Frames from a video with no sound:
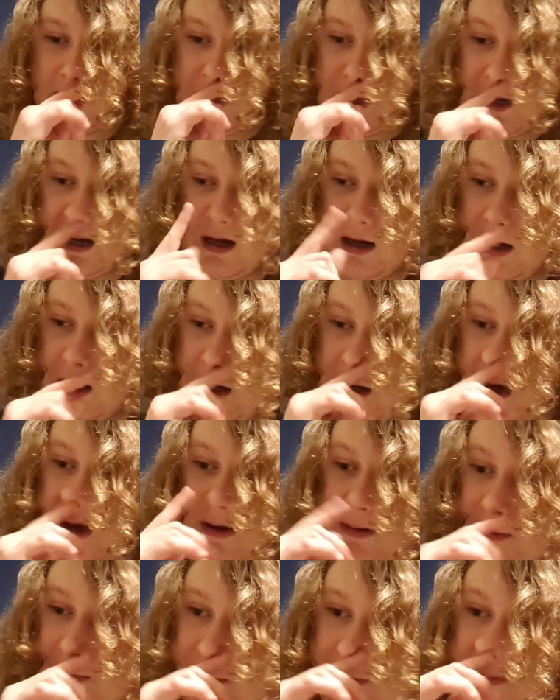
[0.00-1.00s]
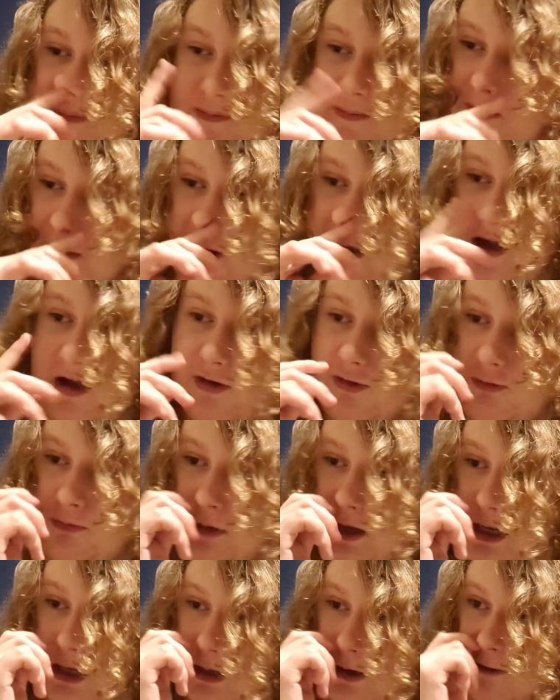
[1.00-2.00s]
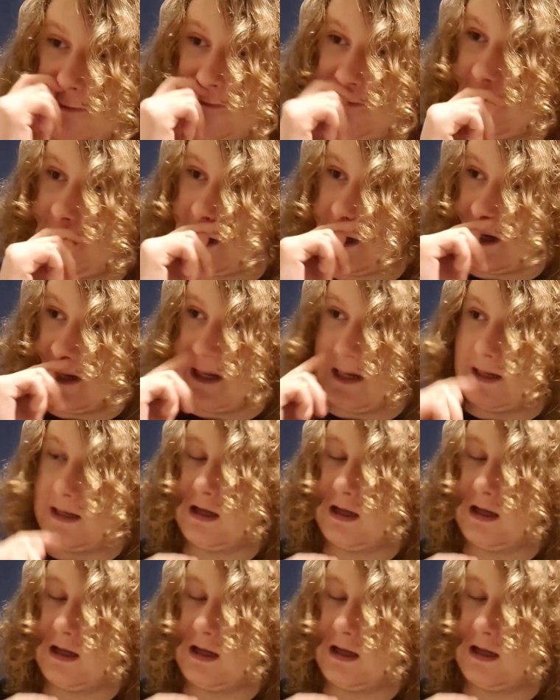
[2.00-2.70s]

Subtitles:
I'm a very